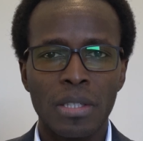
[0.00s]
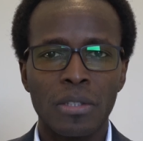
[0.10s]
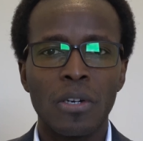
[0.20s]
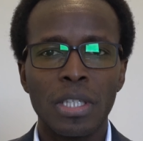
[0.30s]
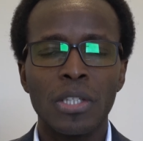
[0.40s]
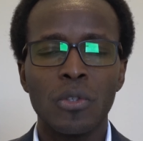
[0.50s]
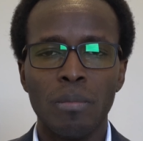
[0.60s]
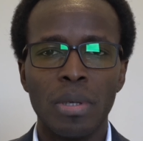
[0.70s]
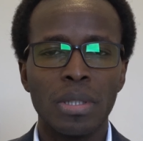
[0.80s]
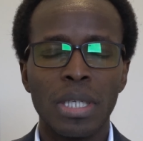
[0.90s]
that has gone into
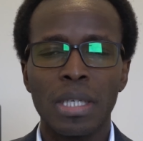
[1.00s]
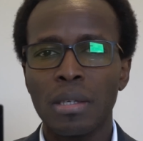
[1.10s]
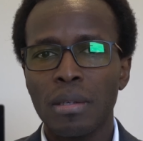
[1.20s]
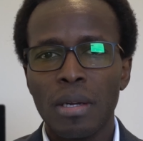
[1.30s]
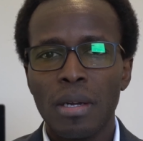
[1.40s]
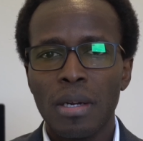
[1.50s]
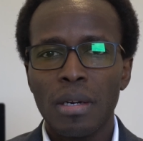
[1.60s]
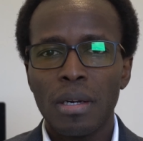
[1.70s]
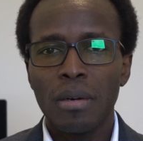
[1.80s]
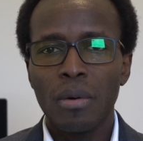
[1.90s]
building
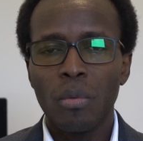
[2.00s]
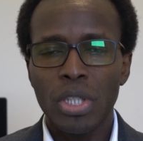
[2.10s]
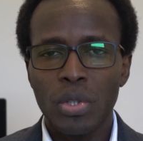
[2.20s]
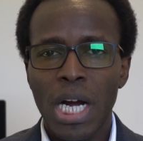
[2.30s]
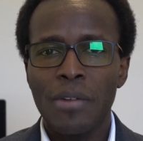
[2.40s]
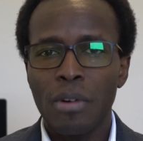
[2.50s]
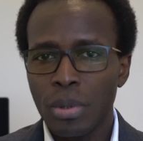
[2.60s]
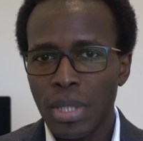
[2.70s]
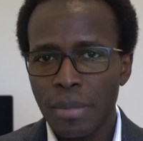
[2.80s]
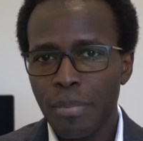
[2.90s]
what you have up
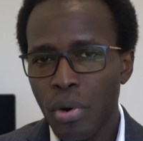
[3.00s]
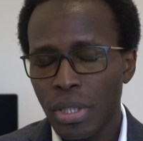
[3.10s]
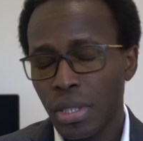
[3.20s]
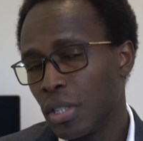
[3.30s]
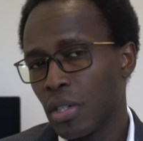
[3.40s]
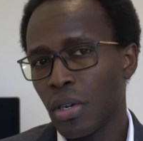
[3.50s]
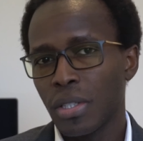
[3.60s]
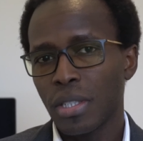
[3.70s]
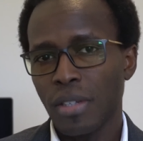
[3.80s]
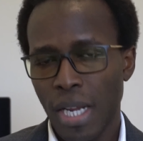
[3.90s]
to that point is
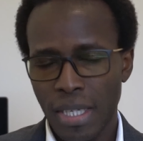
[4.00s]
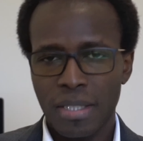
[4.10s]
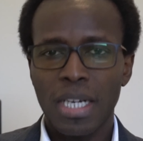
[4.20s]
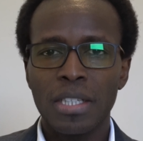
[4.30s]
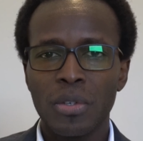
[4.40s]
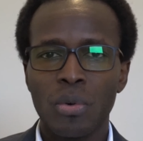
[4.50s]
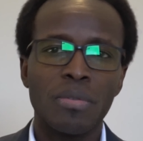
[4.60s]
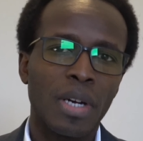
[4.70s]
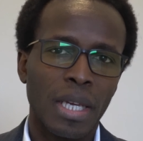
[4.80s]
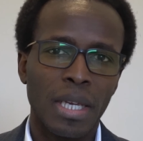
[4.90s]
lost, like starting
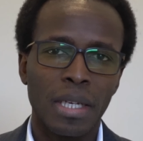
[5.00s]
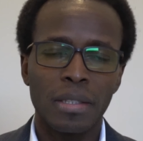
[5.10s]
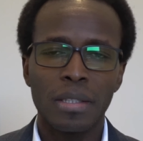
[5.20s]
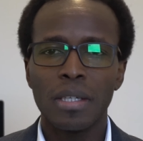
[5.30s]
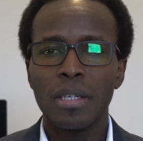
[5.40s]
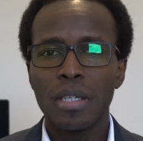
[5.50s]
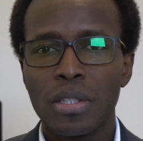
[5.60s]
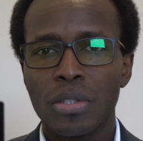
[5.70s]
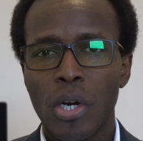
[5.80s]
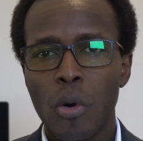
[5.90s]
over again.
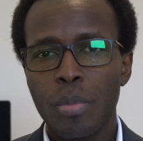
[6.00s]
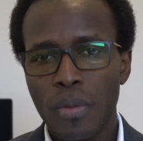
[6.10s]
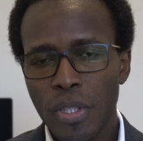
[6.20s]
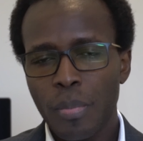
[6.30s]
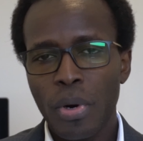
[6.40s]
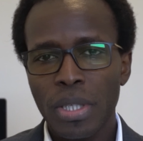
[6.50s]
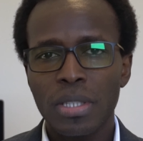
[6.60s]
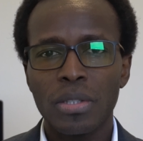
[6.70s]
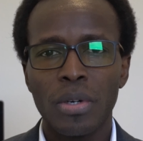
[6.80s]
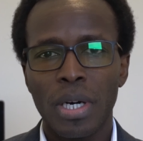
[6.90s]
So I hope with these
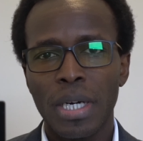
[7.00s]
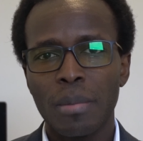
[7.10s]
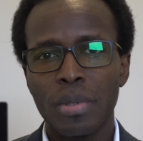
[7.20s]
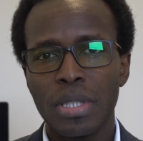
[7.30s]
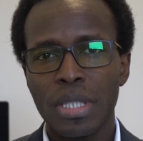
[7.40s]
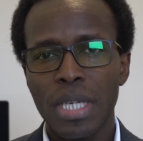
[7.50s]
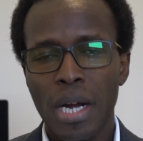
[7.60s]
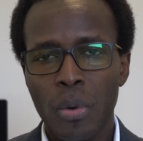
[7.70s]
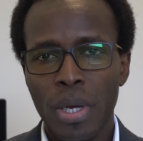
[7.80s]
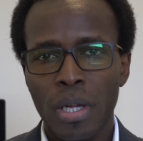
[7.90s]
points, you are able to see
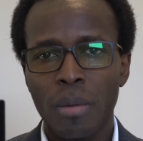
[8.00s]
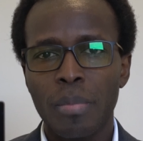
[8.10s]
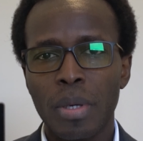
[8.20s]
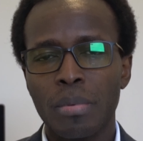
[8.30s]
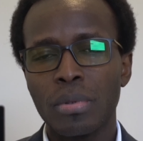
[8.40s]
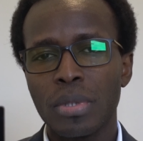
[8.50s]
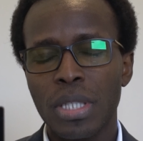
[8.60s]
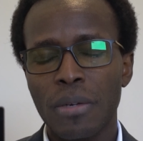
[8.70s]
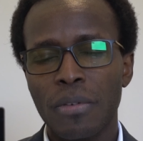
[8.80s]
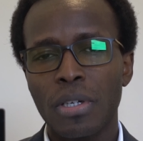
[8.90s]
how we help people
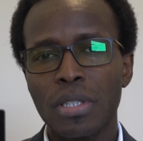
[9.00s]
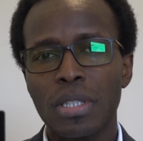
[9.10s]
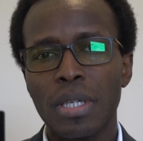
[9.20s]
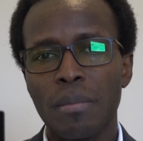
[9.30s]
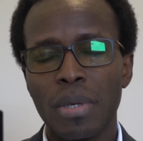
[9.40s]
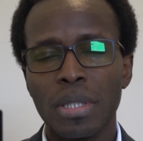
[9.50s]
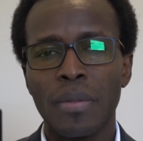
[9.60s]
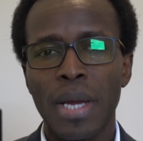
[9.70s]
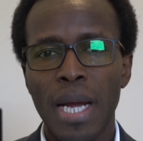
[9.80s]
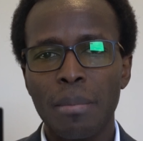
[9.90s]
save costs in
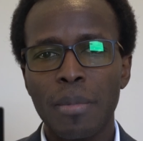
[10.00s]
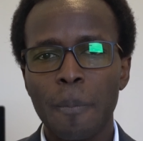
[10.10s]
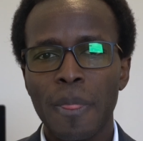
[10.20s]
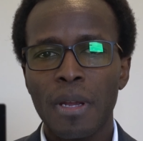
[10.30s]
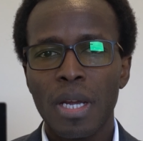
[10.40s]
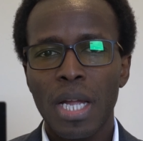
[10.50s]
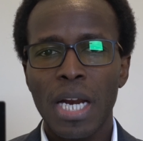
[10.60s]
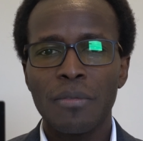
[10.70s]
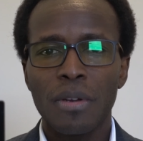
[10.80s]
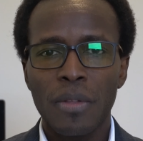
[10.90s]
building their app.
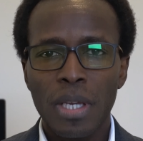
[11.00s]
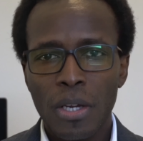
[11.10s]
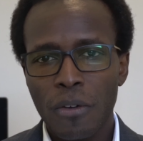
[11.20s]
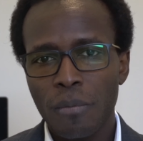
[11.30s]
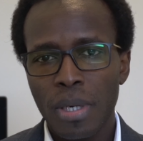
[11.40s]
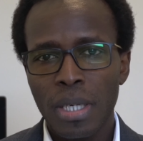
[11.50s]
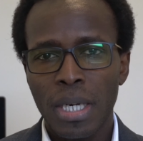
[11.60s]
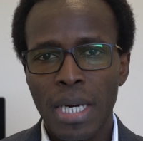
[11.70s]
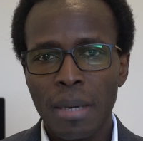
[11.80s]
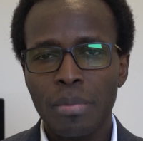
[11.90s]
And if you're thinking of building
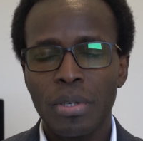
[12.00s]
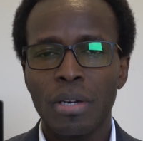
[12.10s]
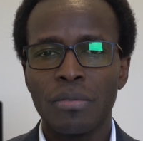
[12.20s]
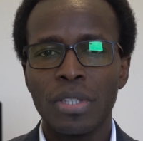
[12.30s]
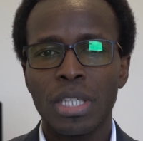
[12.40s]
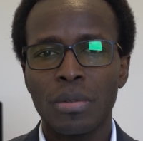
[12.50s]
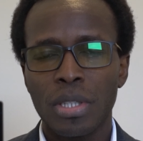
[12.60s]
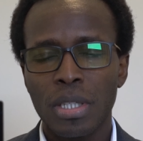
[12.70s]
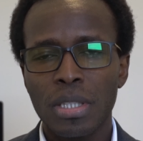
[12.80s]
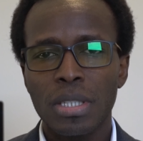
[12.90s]
an app, you can reach out
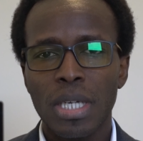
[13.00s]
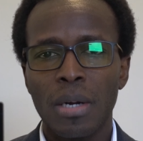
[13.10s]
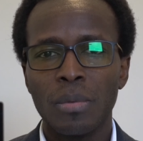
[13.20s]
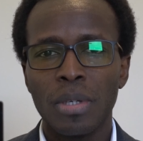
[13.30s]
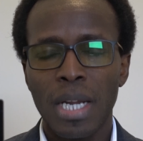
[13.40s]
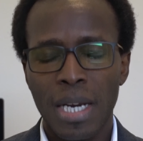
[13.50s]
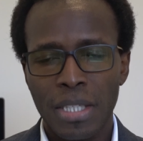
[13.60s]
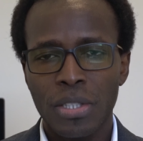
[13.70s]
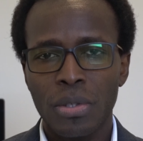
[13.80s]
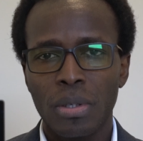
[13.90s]
to us and
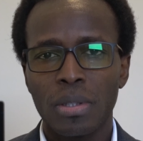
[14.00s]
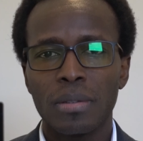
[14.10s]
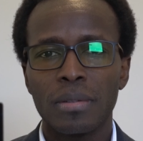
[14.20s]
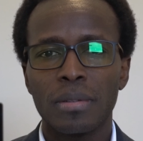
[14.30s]
let's talk.